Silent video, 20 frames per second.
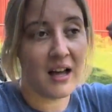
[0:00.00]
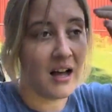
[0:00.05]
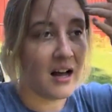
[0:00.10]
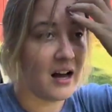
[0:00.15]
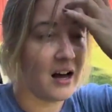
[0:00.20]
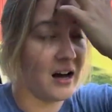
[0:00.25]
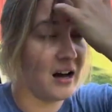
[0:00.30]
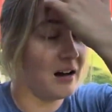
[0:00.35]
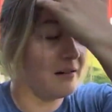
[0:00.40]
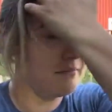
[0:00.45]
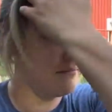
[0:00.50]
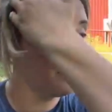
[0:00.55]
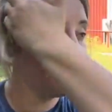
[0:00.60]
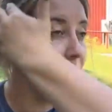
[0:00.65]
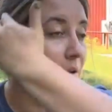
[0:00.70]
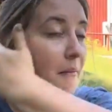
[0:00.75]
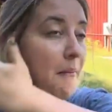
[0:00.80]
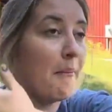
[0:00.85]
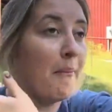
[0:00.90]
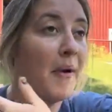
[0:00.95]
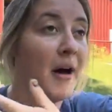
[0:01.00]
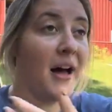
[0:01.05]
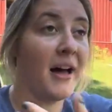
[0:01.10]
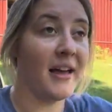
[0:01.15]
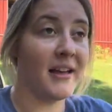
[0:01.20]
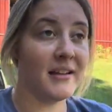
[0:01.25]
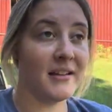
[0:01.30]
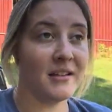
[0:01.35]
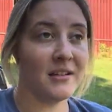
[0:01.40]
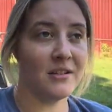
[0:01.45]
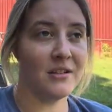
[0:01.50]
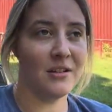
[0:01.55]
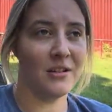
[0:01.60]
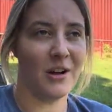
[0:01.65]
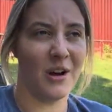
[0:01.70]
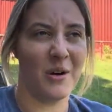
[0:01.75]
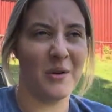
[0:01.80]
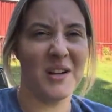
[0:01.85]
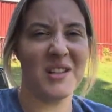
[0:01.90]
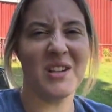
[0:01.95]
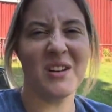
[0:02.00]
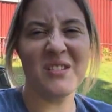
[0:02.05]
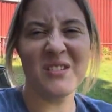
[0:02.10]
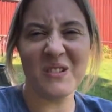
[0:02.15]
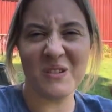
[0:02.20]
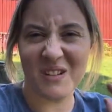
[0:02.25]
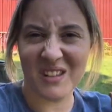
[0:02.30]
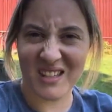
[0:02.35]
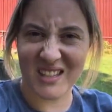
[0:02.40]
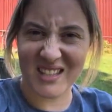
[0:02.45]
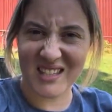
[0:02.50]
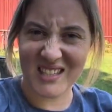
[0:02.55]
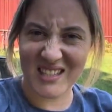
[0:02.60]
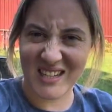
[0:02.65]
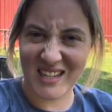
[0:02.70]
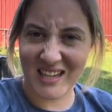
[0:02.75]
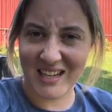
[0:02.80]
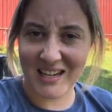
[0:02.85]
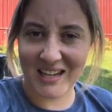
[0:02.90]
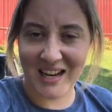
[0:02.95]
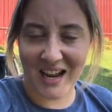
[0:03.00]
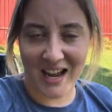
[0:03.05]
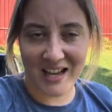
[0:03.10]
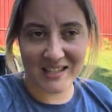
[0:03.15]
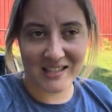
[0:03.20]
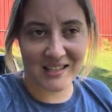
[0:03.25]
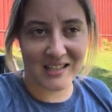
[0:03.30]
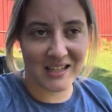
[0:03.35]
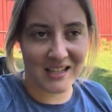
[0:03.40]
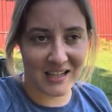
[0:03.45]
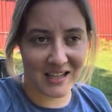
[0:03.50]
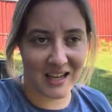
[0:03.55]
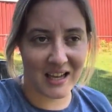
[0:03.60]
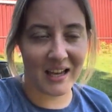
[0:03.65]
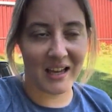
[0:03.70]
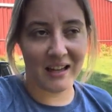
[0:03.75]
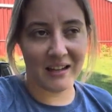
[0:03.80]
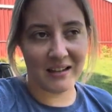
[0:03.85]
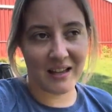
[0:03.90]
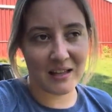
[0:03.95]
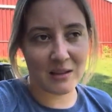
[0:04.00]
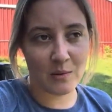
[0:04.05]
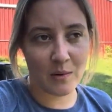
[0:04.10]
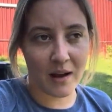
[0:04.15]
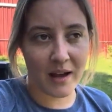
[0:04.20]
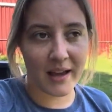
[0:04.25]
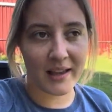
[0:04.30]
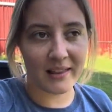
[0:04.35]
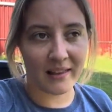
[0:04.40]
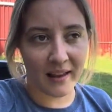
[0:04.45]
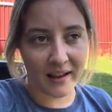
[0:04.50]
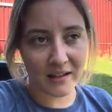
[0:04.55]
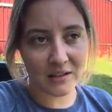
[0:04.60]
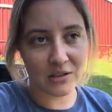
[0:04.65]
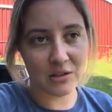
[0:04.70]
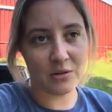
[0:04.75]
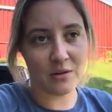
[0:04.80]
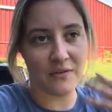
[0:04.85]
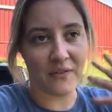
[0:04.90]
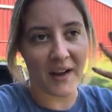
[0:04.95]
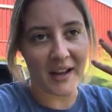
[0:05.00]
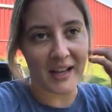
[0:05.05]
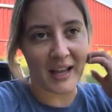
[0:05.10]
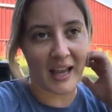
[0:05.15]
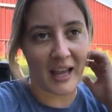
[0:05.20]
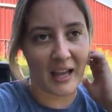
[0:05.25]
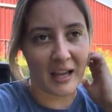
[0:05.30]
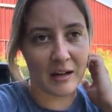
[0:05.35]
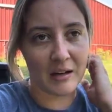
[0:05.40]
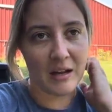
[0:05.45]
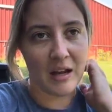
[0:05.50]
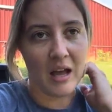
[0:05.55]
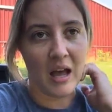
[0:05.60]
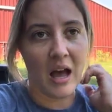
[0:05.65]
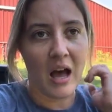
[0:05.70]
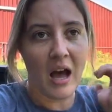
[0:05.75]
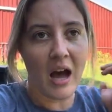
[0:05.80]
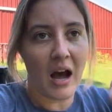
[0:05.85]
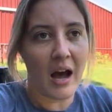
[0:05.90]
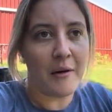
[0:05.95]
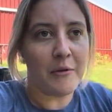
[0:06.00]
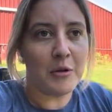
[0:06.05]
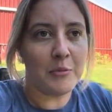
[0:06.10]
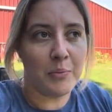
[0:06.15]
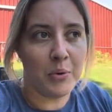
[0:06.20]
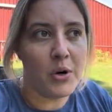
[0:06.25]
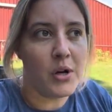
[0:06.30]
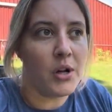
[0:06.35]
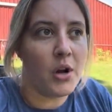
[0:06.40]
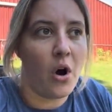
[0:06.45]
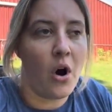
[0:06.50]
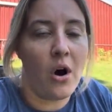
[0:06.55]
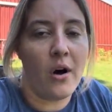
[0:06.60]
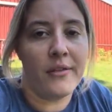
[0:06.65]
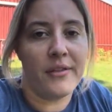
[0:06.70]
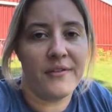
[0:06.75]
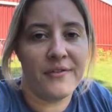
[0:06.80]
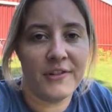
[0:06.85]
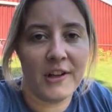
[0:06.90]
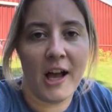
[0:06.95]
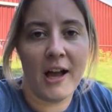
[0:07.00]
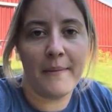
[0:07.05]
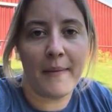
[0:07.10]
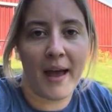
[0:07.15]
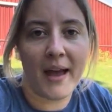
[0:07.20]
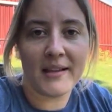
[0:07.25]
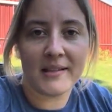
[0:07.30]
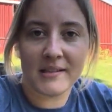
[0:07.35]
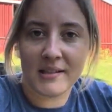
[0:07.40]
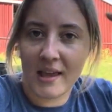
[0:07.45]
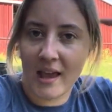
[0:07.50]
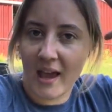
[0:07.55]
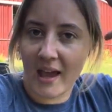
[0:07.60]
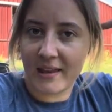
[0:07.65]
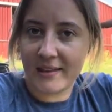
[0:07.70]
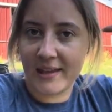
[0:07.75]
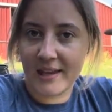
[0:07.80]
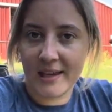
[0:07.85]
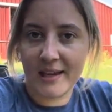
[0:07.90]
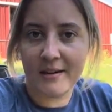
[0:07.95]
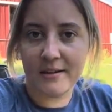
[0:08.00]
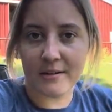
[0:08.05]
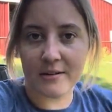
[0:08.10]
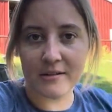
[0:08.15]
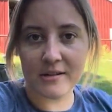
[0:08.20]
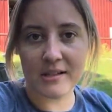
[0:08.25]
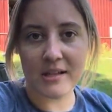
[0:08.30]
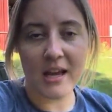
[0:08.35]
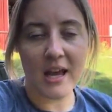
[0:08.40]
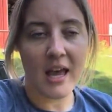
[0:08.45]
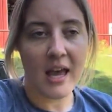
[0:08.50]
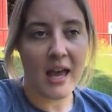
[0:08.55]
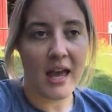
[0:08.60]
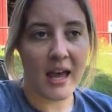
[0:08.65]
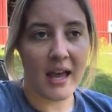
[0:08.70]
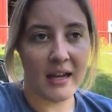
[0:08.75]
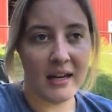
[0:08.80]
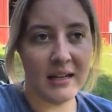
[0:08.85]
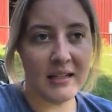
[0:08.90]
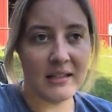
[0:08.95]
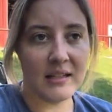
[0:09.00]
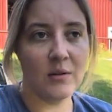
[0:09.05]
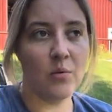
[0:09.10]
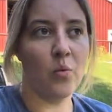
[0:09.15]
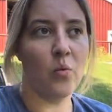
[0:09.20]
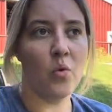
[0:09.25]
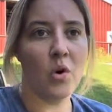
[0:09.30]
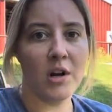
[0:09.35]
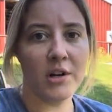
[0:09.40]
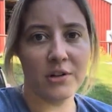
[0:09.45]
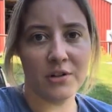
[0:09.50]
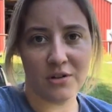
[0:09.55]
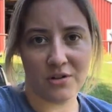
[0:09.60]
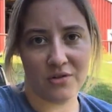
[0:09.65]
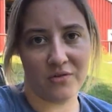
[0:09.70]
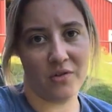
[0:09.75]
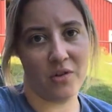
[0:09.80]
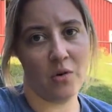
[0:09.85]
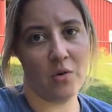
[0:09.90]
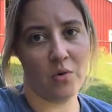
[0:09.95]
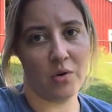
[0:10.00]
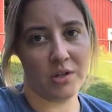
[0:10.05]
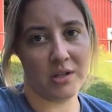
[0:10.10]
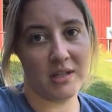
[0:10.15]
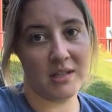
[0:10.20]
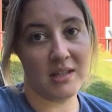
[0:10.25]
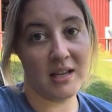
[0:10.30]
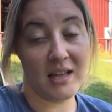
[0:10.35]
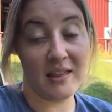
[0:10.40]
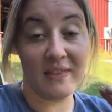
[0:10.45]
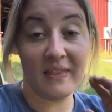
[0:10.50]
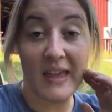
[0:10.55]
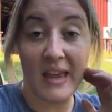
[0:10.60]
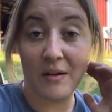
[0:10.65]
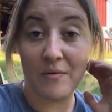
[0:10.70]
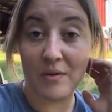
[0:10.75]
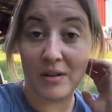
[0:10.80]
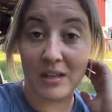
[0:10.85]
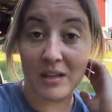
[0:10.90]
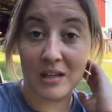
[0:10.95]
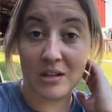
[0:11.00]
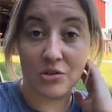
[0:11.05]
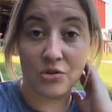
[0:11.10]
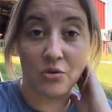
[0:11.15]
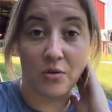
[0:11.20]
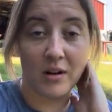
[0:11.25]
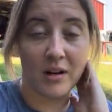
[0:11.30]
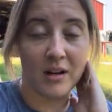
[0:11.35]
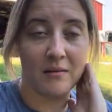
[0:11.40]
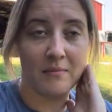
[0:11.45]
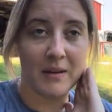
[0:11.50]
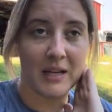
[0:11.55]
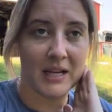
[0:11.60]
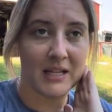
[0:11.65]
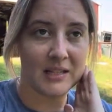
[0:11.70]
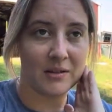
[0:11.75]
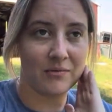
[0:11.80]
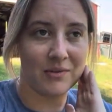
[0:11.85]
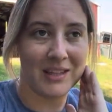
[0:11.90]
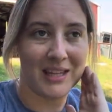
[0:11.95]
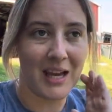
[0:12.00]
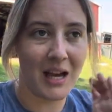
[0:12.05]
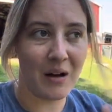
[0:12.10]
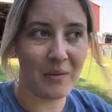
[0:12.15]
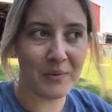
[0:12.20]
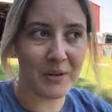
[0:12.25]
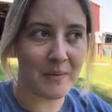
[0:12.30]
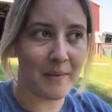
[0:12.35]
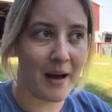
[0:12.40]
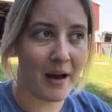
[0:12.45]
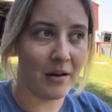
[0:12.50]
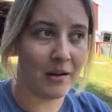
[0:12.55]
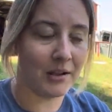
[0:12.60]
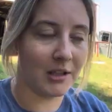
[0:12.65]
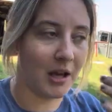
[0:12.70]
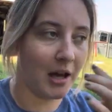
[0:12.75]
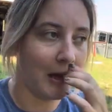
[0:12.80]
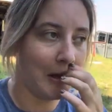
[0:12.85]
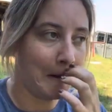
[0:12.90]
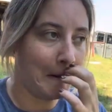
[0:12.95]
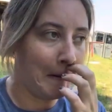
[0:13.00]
But, you know, it's also really sticky and nasty, and that's why I like to, if I can, I would put on the fly mask that had the ears, and it did wonders for the horses, and they really enjoyed it because it really helped them out a lot.